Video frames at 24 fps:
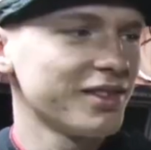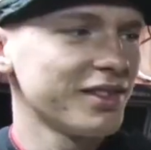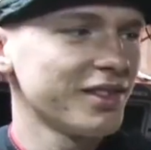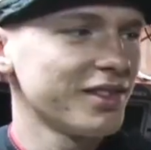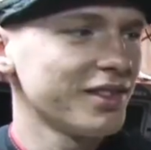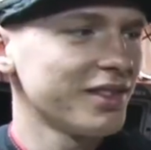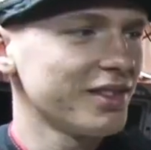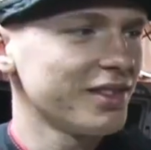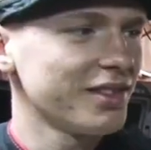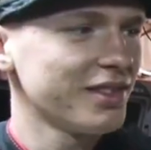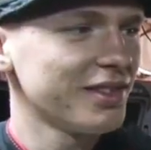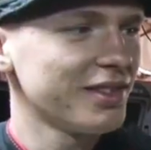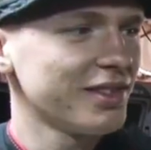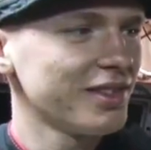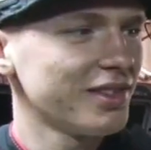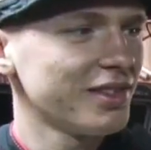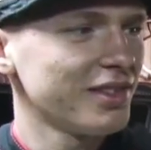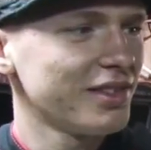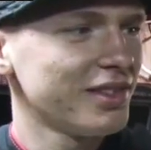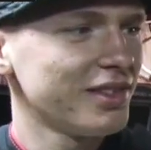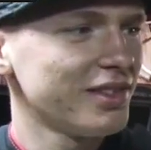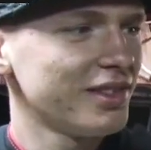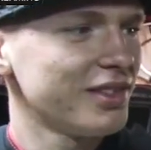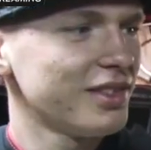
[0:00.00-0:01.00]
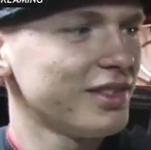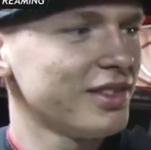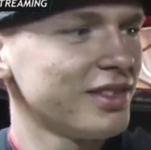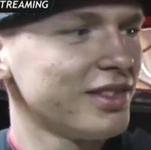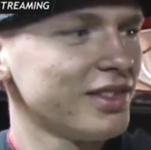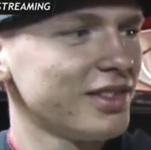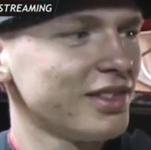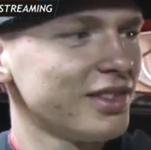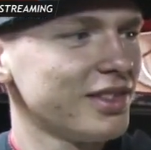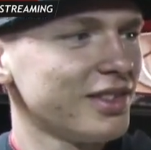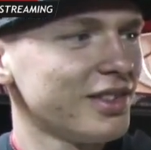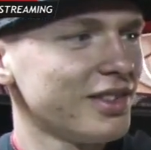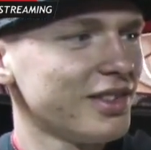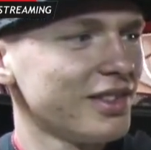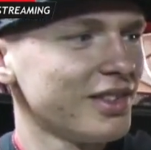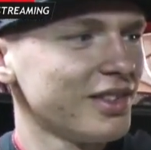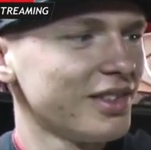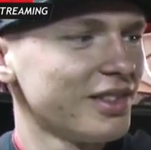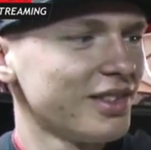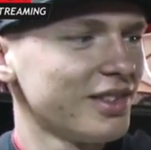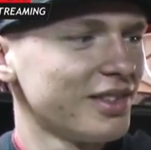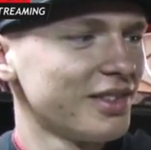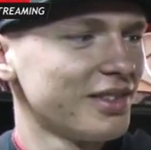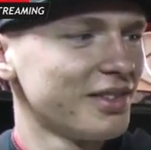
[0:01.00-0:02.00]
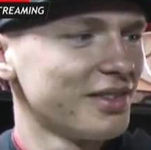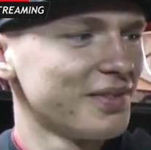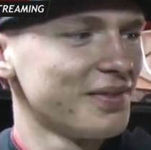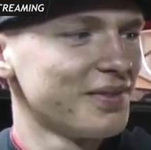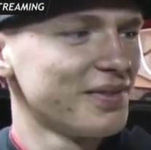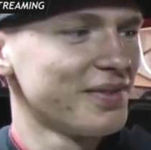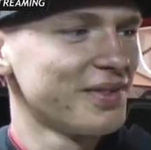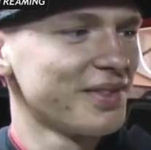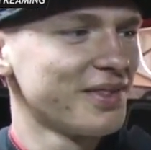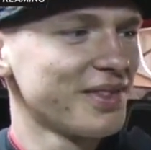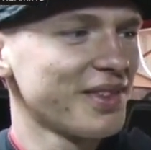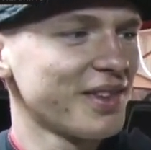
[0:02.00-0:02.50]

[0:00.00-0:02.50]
This person isn't speaking.